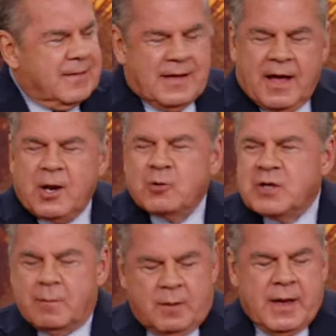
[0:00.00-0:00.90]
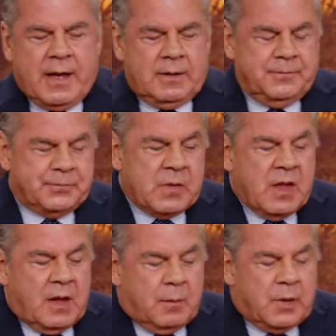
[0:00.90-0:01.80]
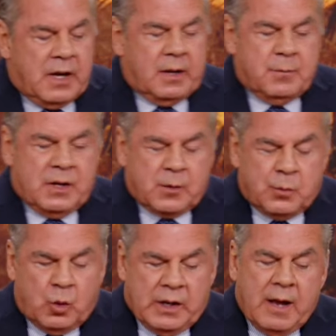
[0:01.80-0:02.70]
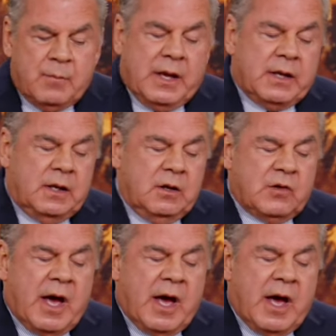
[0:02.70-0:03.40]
I know something about it. But but the point I'm making is